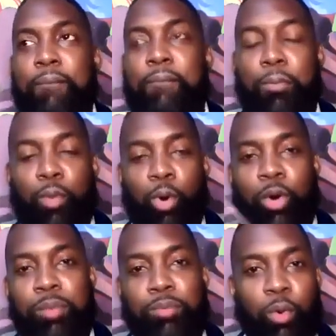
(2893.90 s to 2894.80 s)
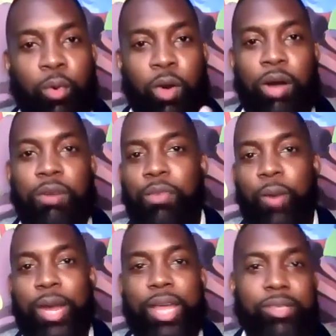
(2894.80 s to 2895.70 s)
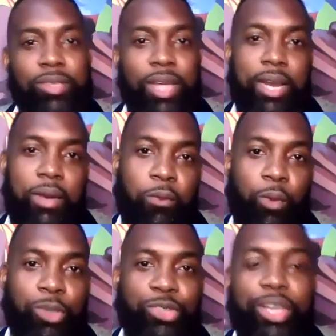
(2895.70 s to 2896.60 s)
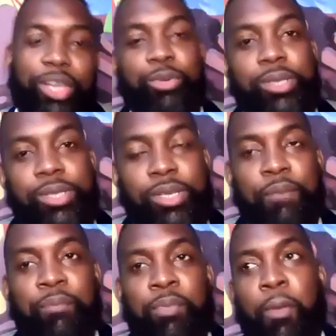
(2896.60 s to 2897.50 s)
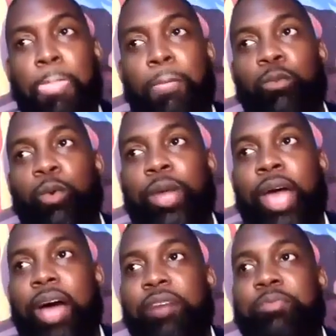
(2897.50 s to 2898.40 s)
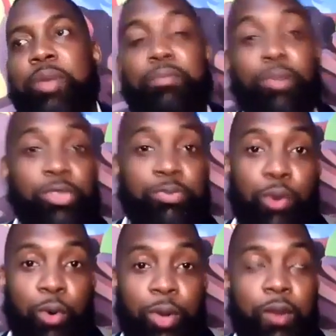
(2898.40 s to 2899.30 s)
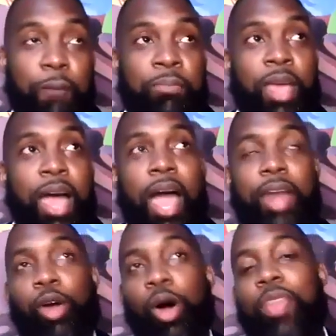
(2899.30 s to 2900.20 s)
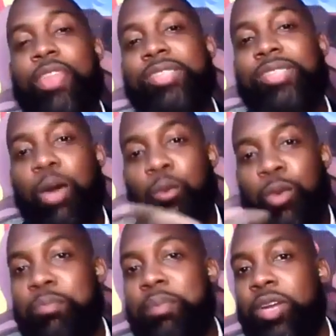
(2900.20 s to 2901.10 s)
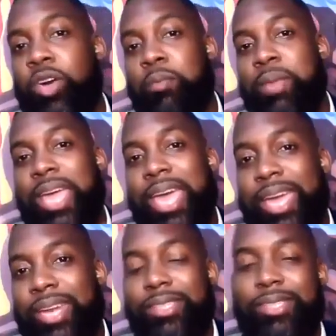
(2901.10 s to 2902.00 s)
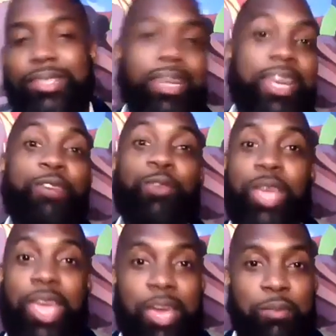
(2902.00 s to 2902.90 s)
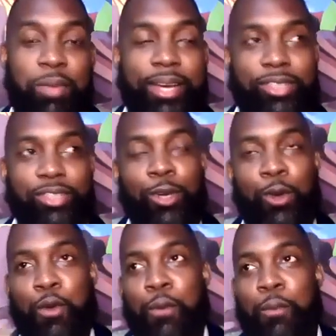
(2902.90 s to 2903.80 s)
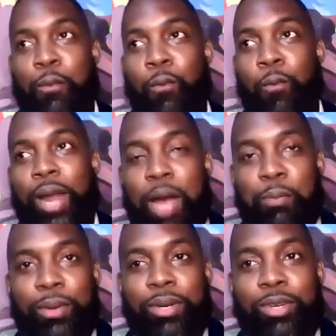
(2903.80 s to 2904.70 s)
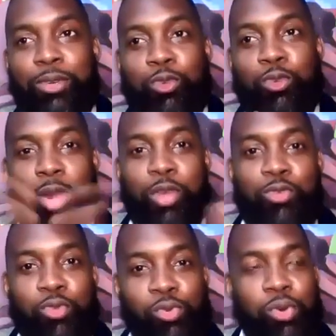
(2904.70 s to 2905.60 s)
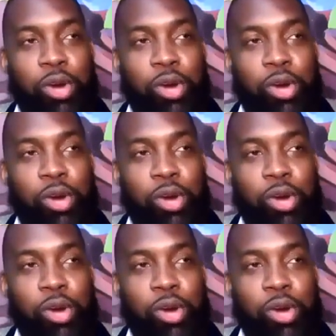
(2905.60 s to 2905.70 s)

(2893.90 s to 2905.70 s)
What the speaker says: more and more of the weddings that were scheduled would have been postponed, and others that would have been coming in never came because what happened, nobody knew